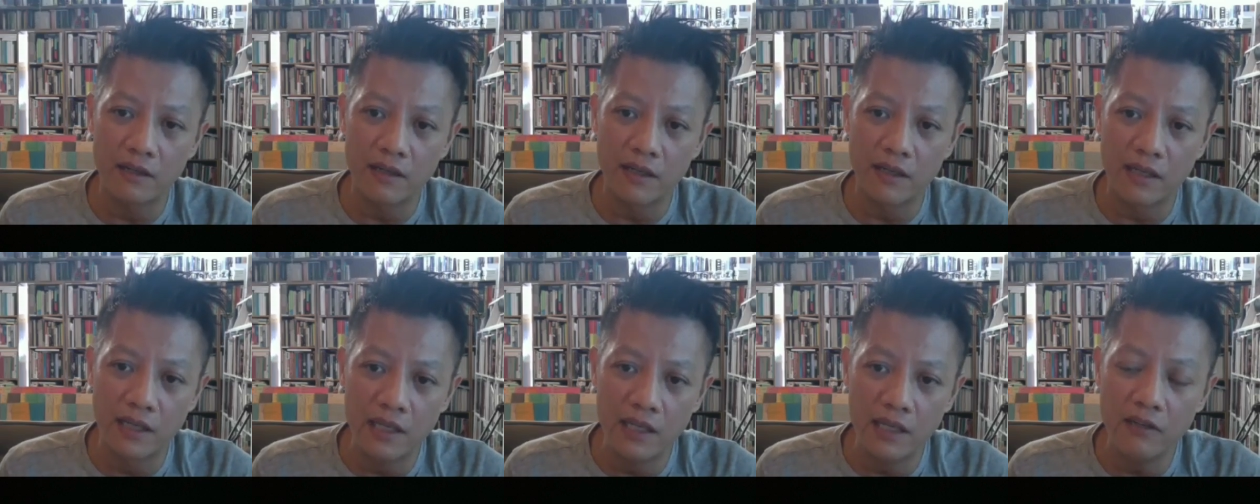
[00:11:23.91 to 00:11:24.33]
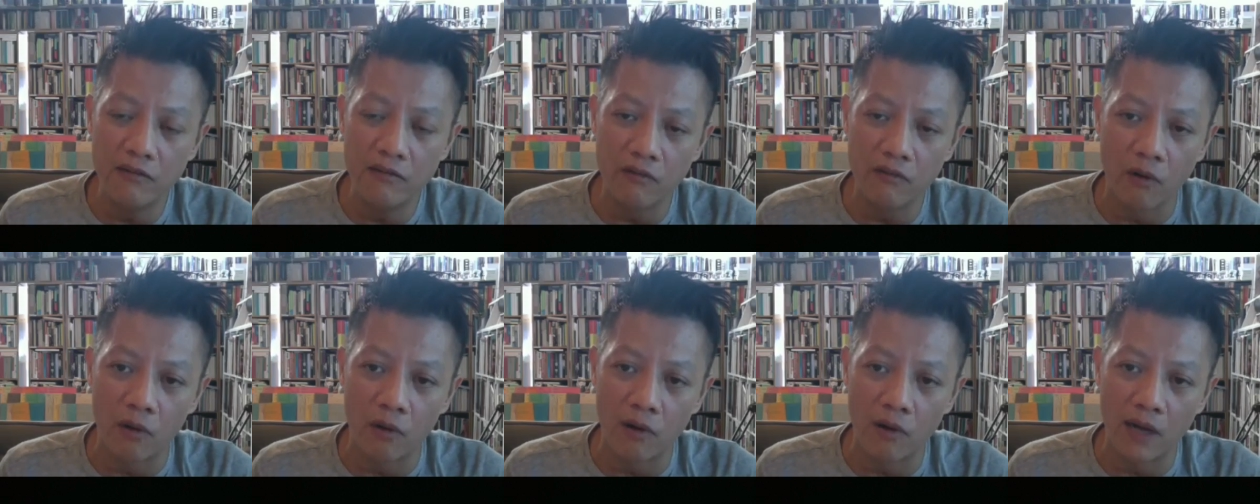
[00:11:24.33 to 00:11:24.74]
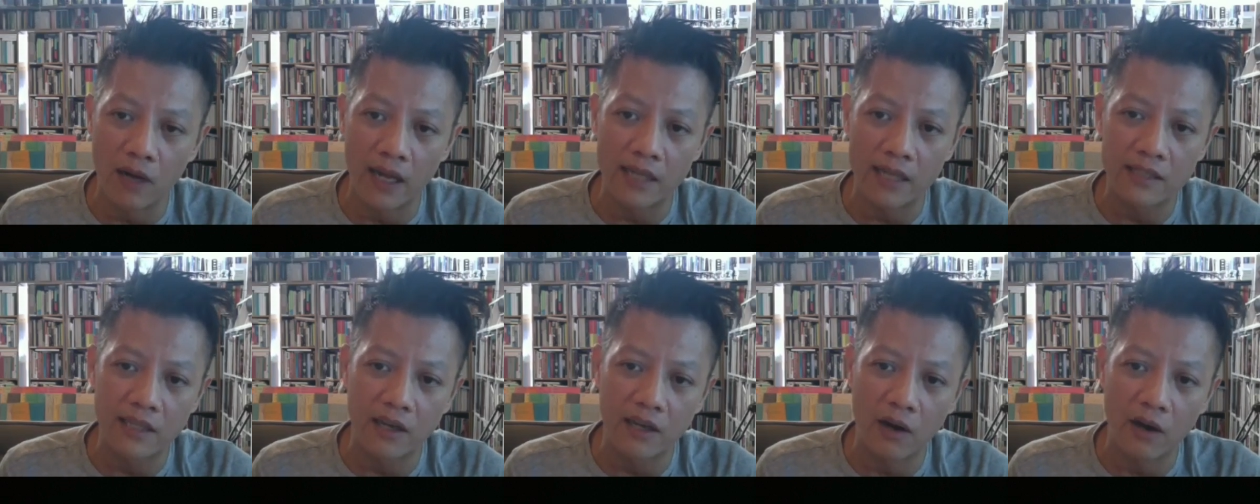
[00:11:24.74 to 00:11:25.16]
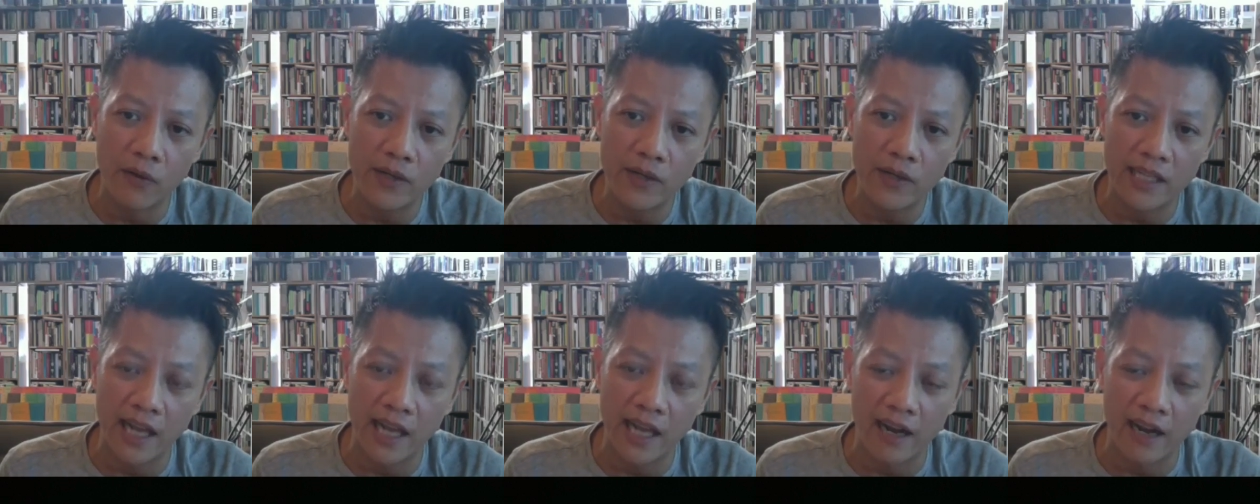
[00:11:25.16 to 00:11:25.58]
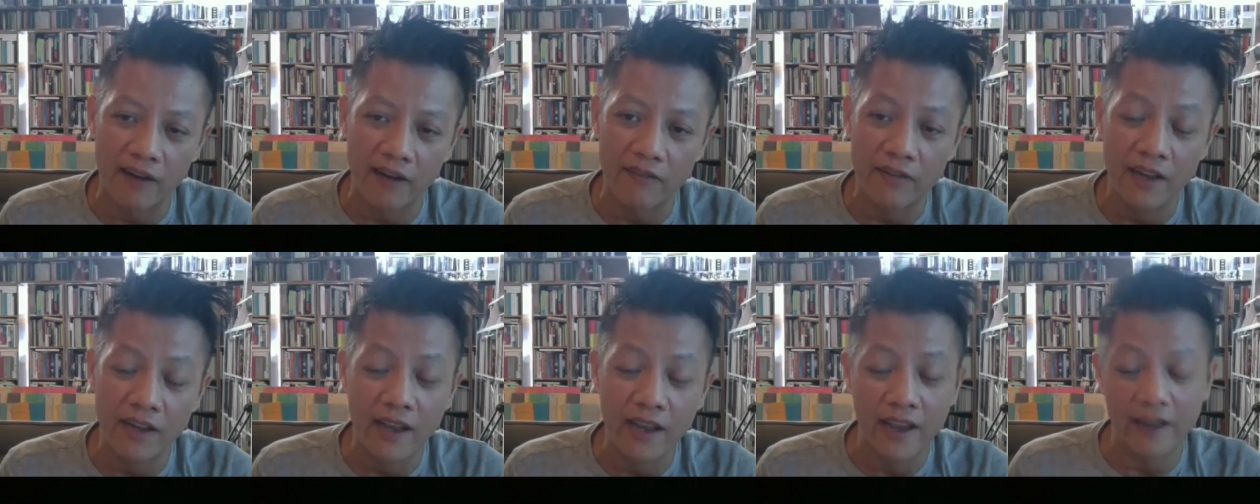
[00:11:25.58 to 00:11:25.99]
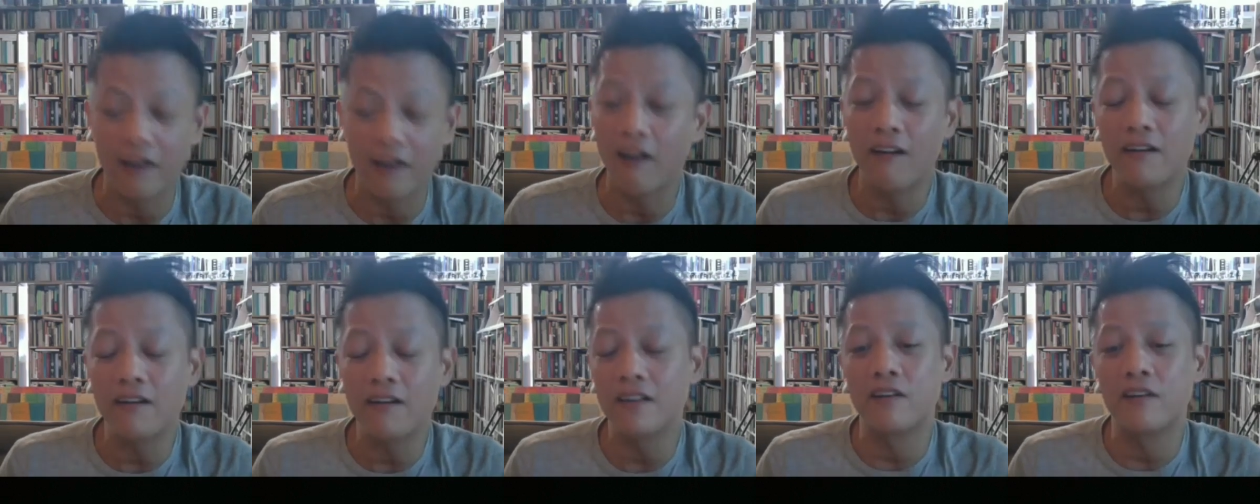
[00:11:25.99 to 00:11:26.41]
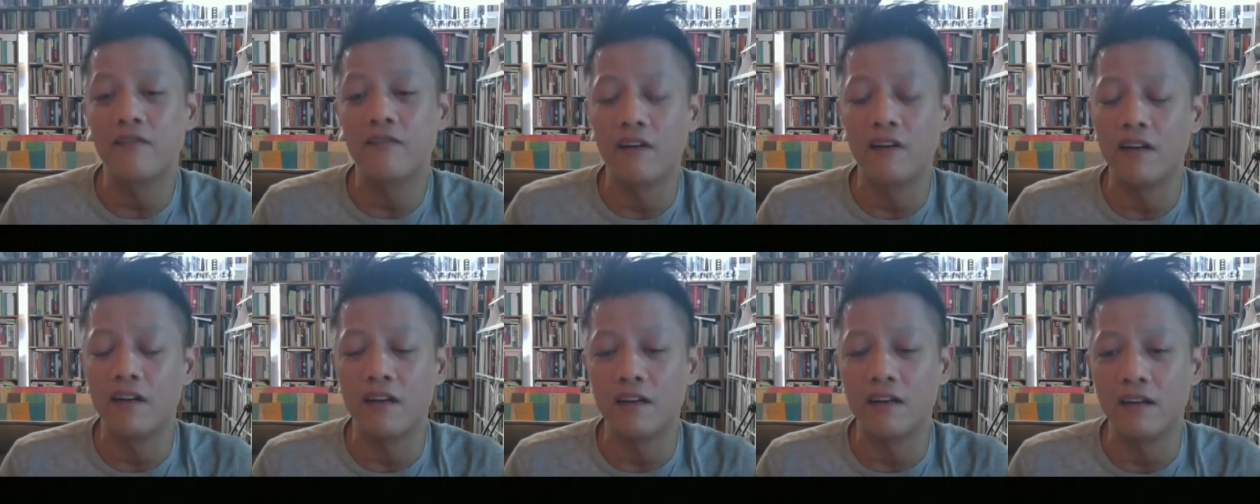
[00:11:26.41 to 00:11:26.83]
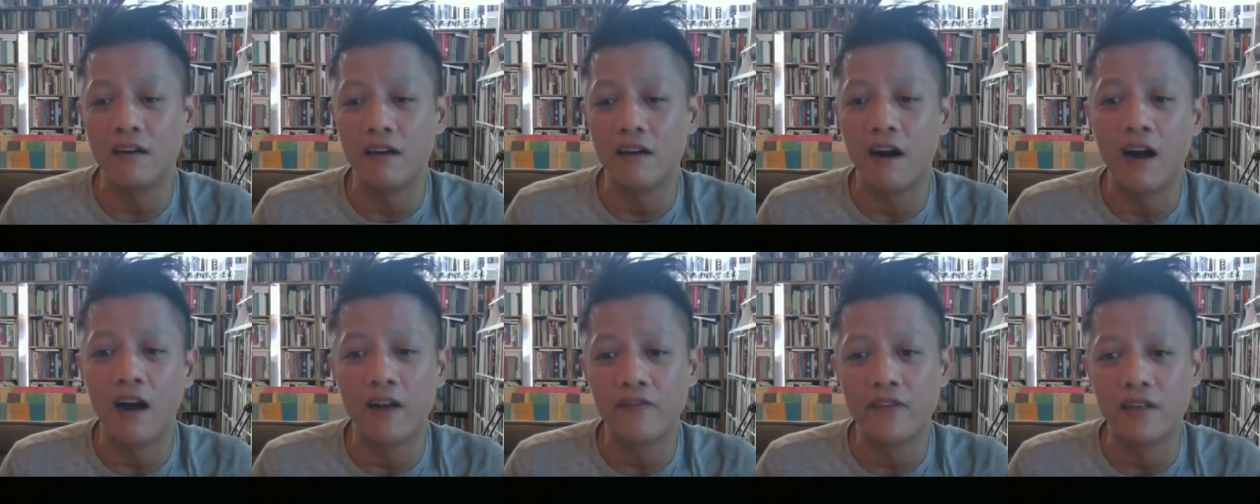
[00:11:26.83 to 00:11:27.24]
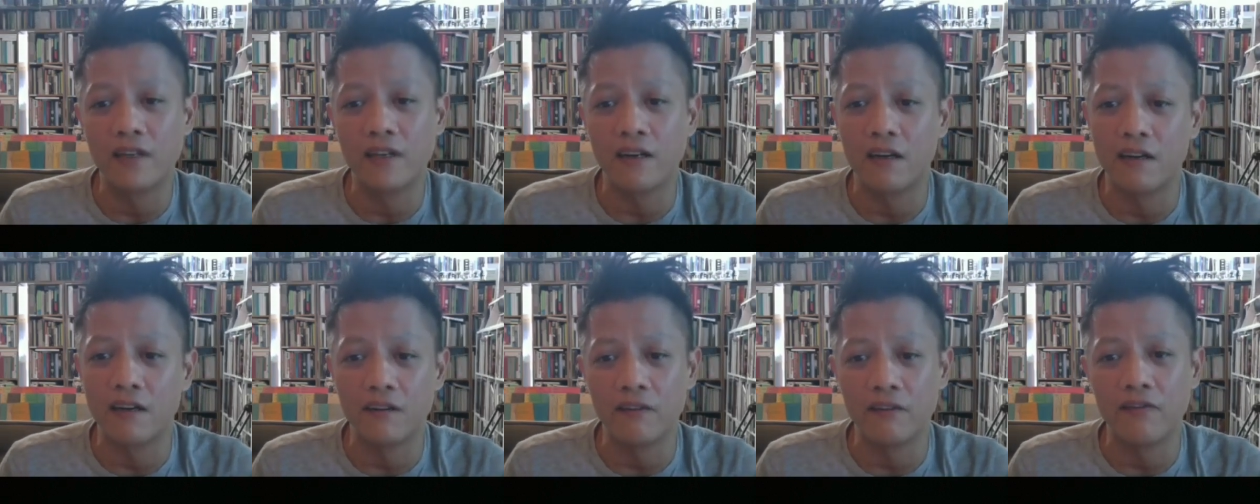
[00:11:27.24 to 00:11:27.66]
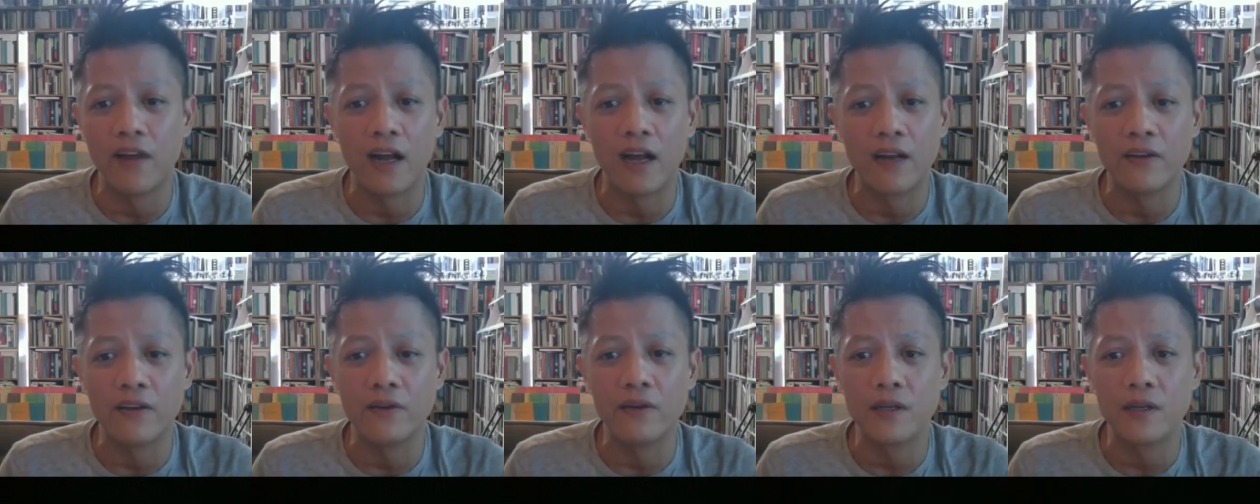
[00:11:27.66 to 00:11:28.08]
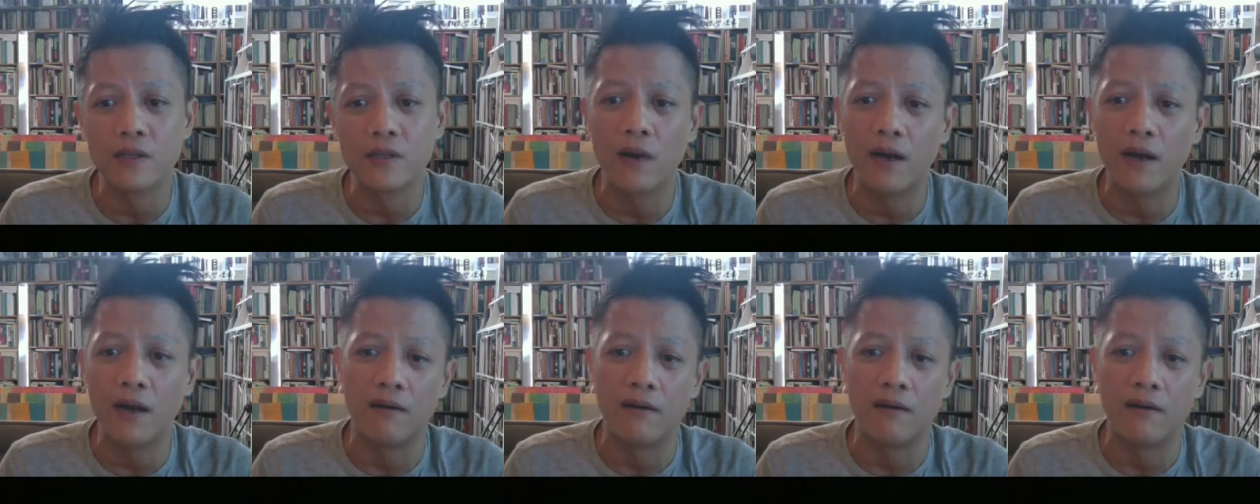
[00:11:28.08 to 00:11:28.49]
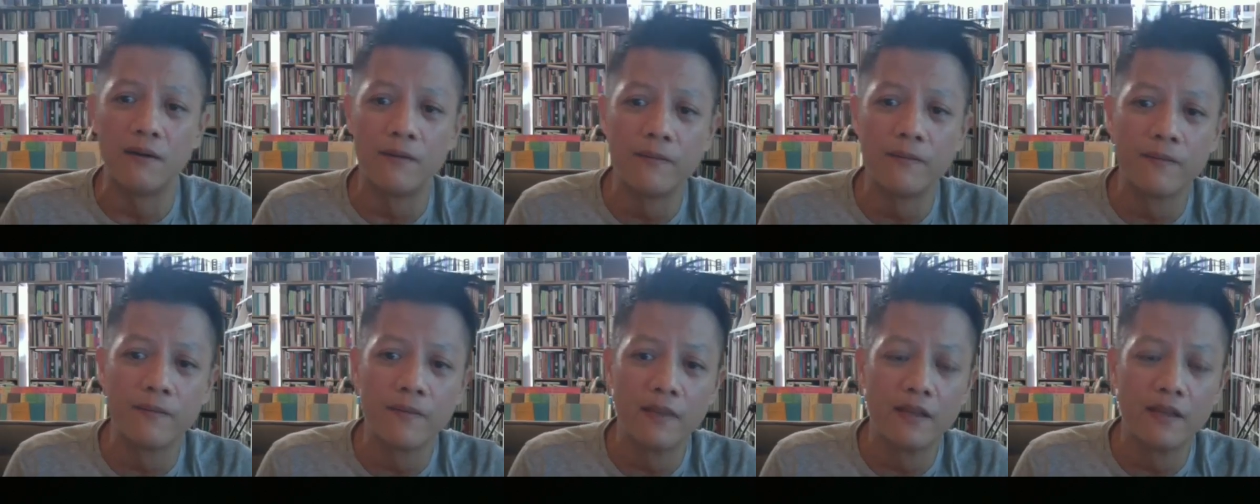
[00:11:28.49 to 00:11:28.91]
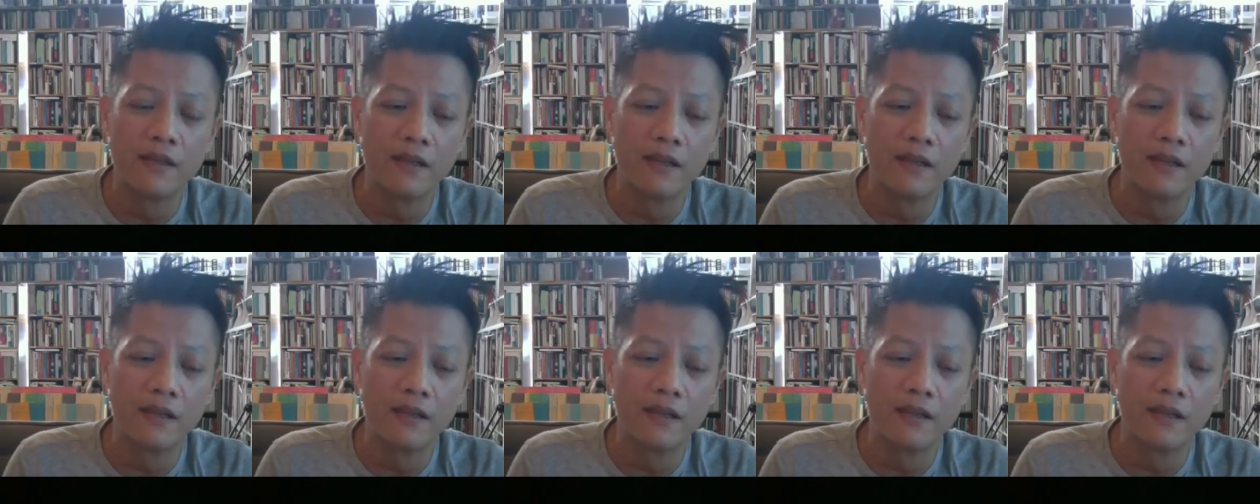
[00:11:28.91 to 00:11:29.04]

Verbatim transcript: keen role as they always have, and artists are very often undervalued as well. Mm-hmm.